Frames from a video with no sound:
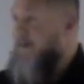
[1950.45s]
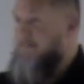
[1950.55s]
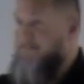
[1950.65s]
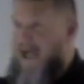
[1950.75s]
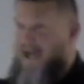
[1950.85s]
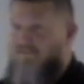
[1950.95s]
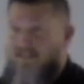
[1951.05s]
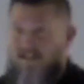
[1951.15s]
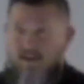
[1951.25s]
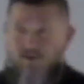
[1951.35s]
Matt is
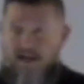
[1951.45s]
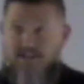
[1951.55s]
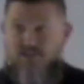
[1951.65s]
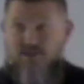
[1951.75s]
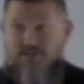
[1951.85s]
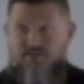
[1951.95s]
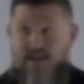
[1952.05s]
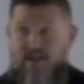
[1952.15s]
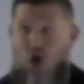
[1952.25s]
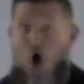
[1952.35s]
sitting here next to his
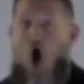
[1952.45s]
friend